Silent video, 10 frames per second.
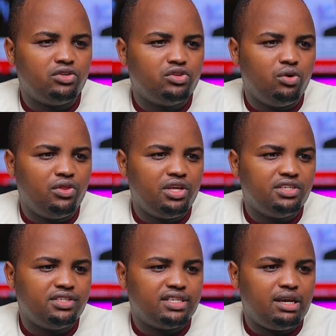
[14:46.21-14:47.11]
So
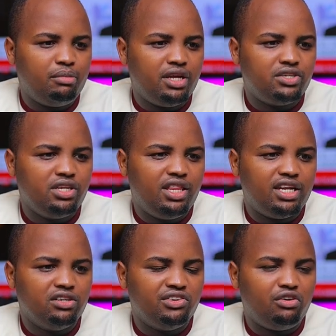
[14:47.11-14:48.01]
this is the same entry
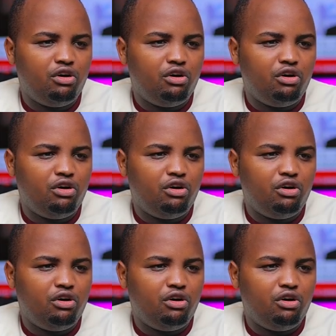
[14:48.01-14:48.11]
that on the